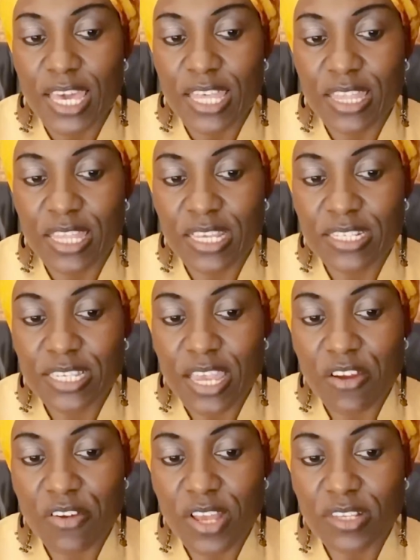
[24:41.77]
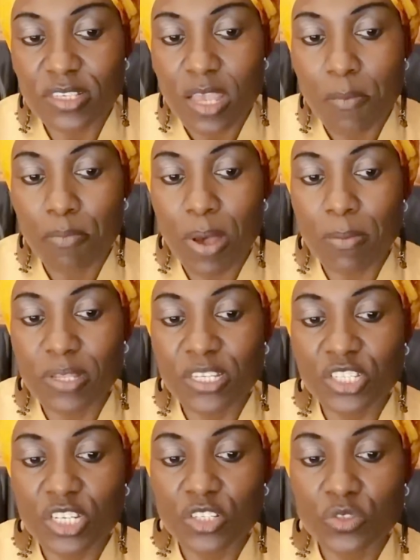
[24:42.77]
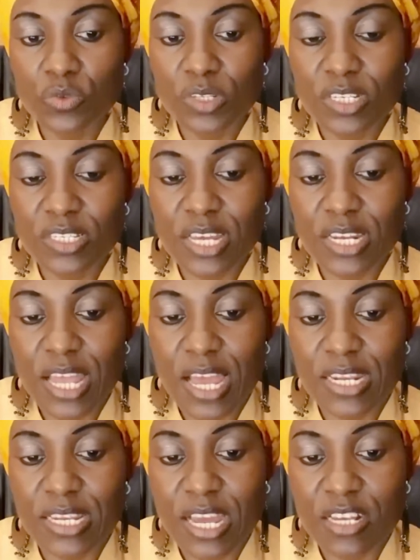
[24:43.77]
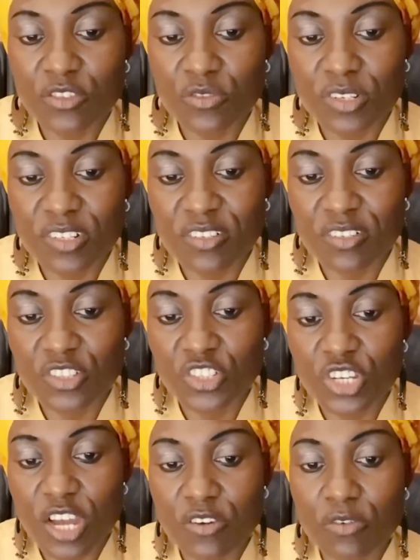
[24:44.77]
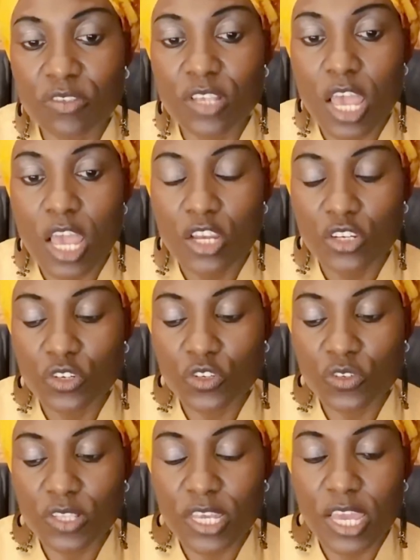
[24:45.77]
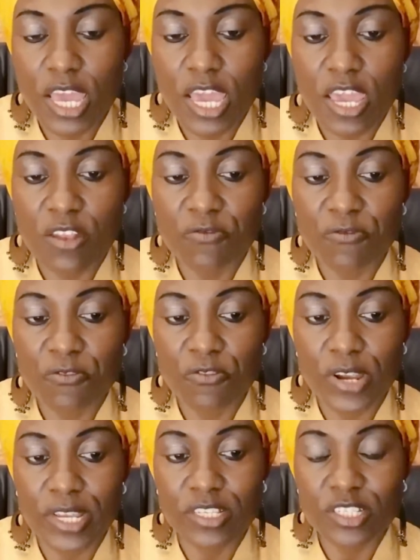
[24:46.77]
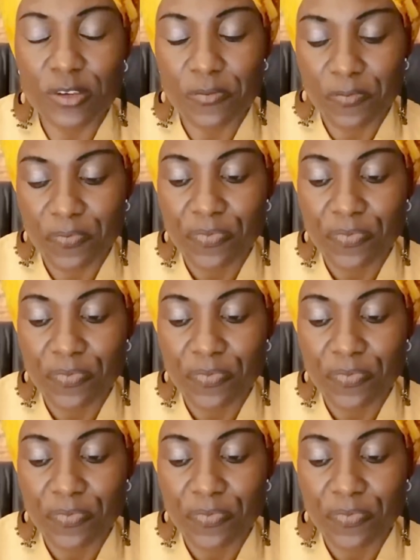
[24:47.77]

in these areas publish in Tunisian and non-Tunisian journals usually in French.